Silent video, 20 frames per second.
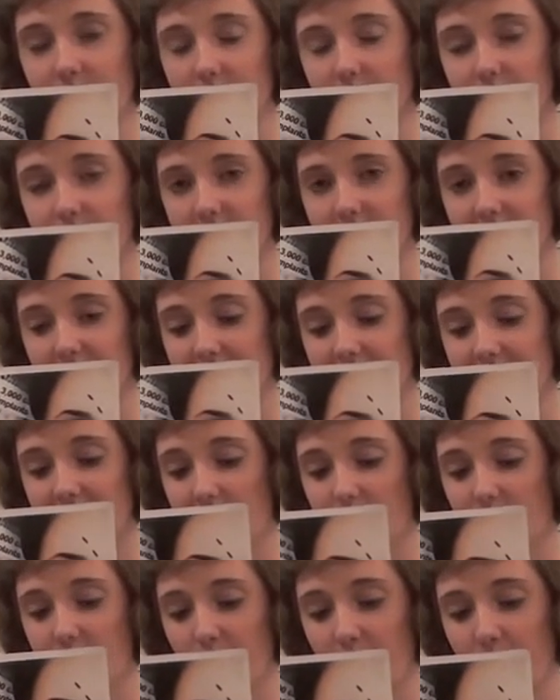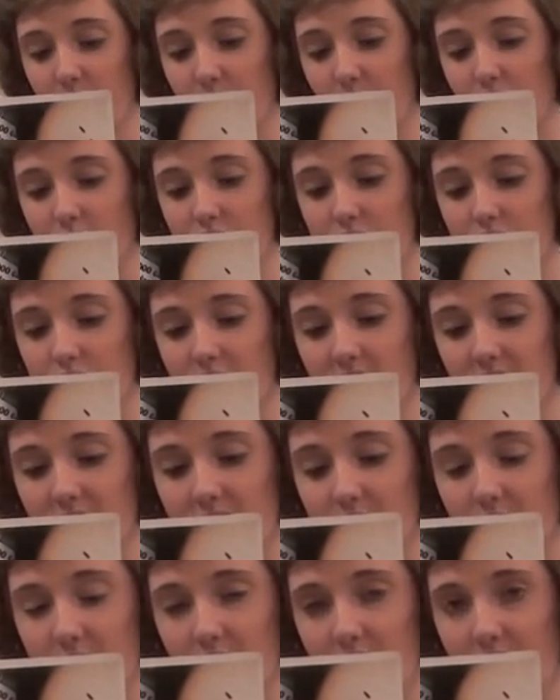so it stands out a bit more
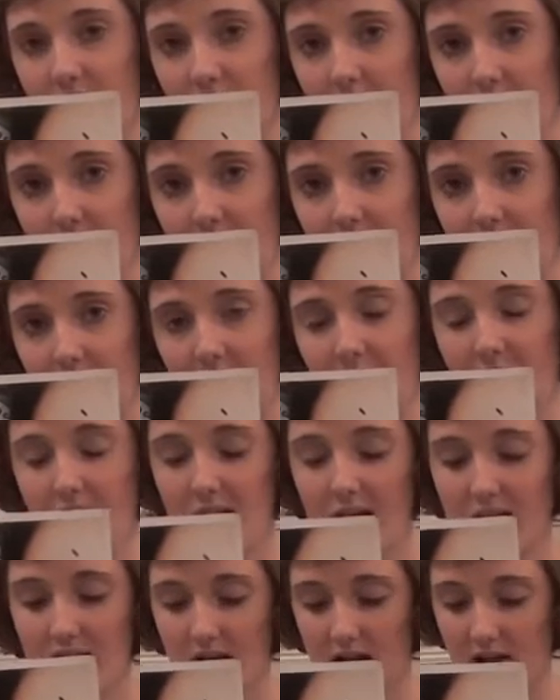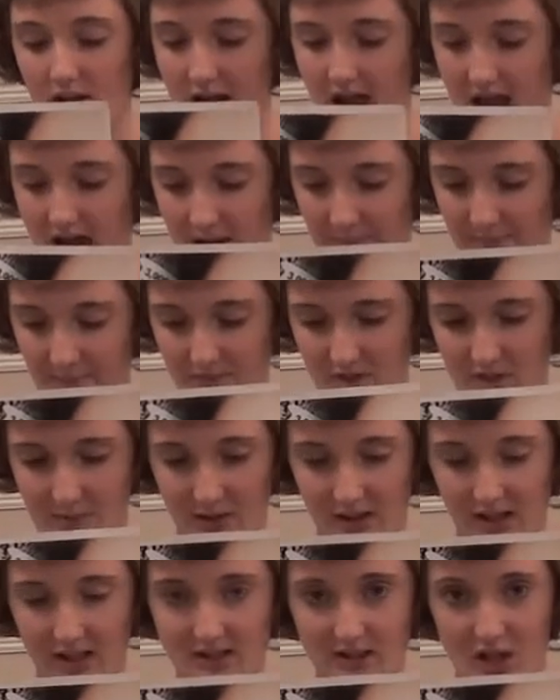contrast with her. To be
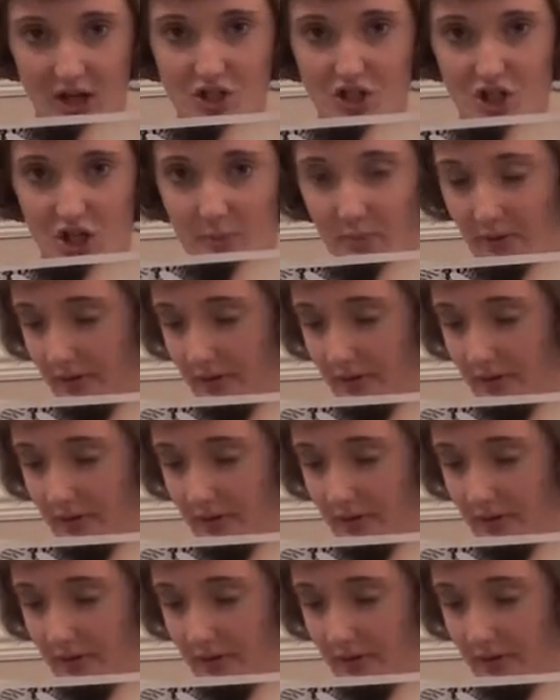honest, I do